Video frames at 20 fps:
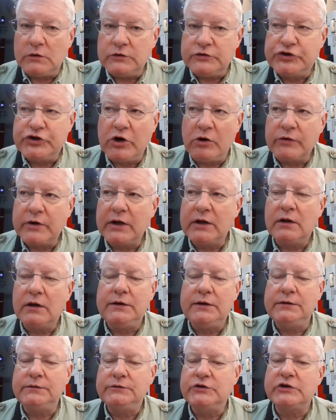
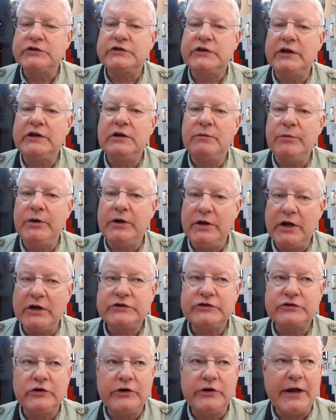jokingly just said to me
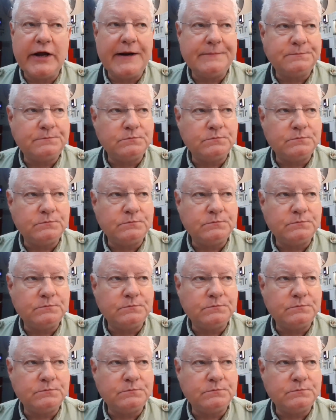yesterday,